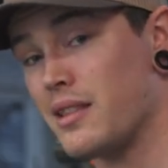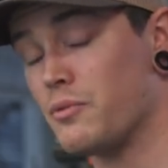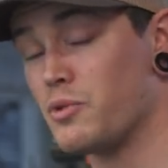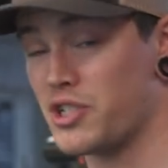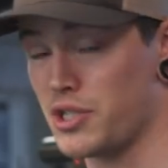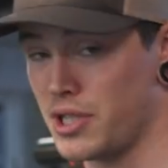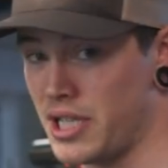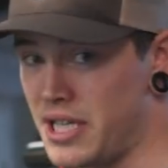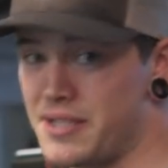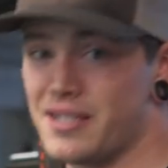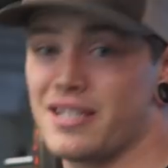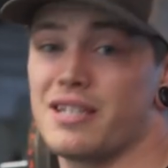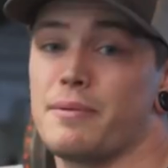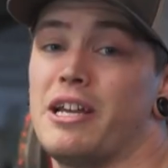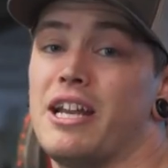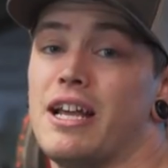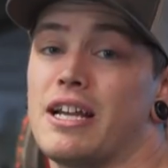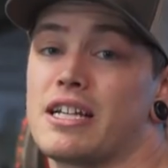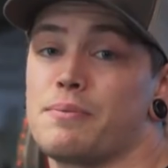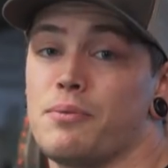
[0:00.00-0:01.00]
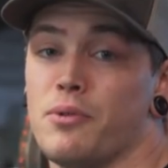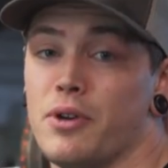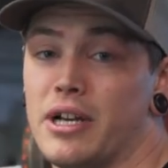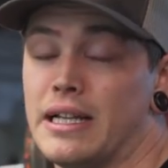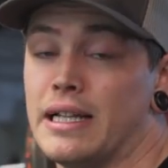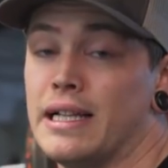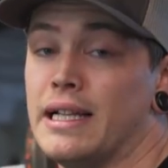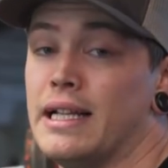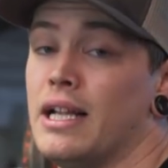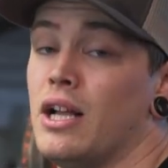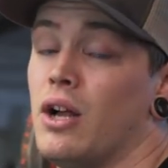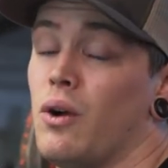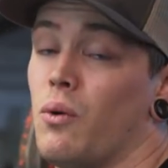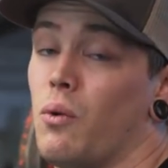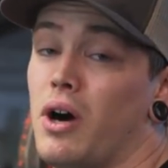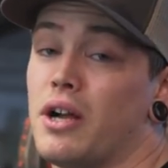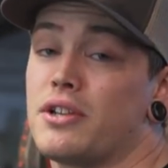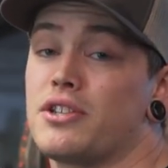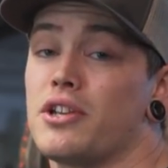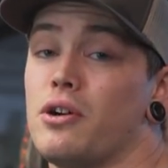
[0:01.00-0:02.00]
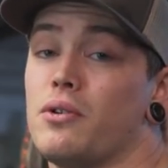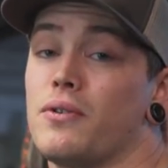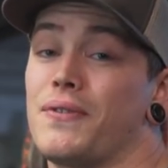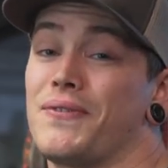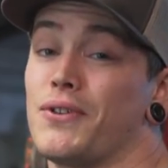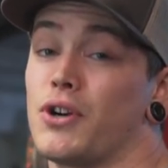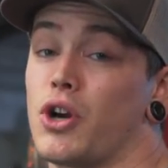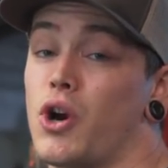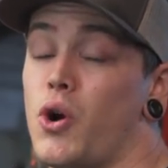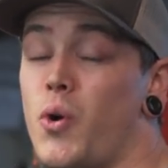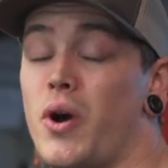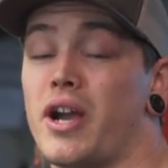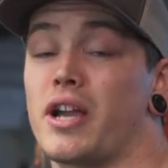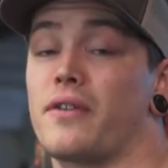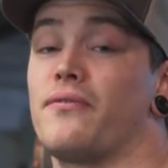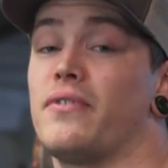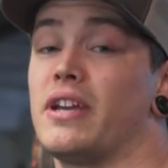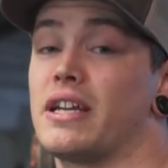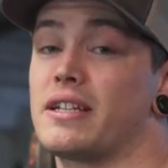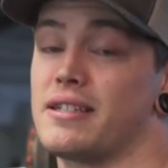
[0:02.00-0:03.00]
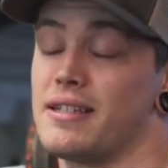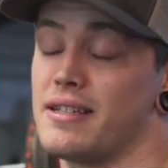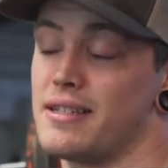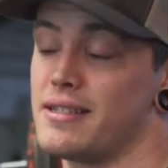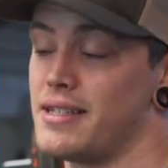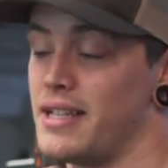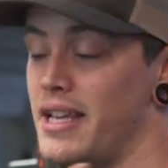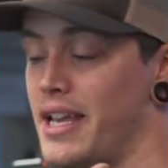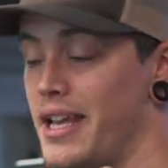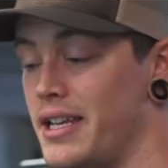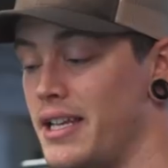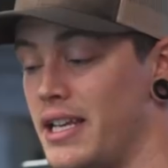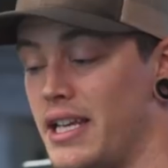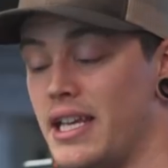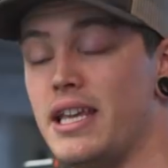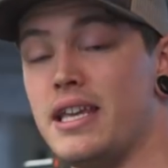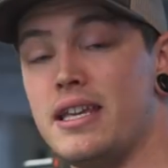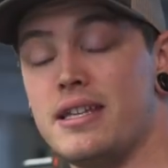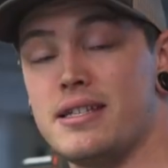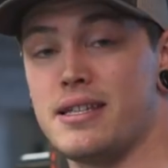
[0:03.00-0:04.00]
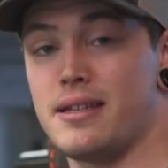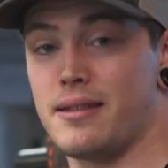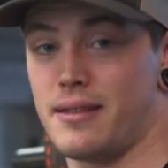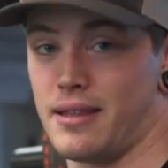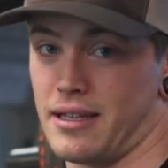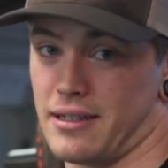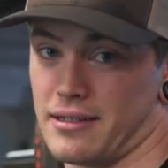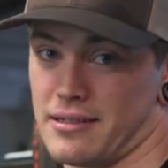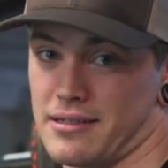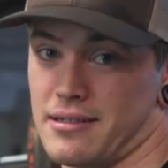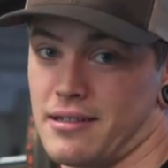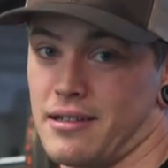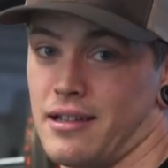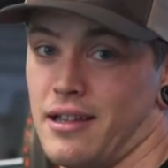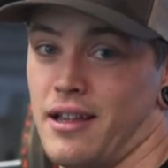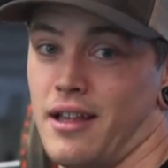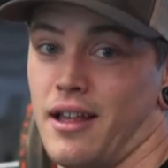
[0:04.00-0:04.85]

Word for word: which leads into my next point. Watch out for quick fixes and easy things.